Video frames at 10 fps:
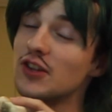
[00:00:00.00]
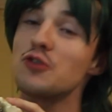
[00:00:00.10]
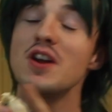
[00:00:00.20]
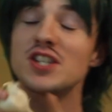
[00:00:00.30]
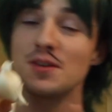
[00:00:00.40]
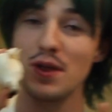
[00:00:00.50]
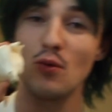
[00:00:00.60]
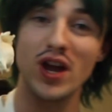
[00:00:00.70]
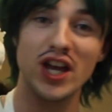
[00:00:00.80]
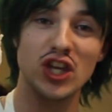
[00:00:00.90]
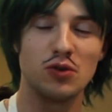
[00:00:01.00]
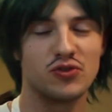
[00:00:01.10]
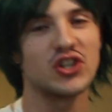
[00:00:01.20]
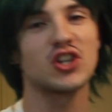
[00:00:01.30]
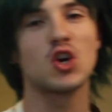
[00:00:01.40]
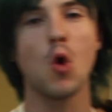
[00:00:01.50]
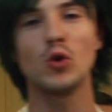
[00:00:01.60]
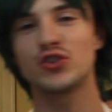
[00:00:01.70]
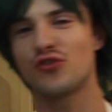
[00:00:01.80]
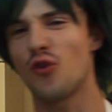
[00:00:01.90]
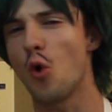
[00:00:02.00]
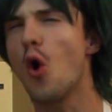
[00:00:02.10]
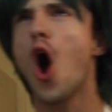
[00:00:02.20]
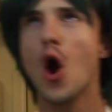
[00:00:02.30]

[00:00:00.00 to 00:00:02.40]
Now the recipe we're using calls for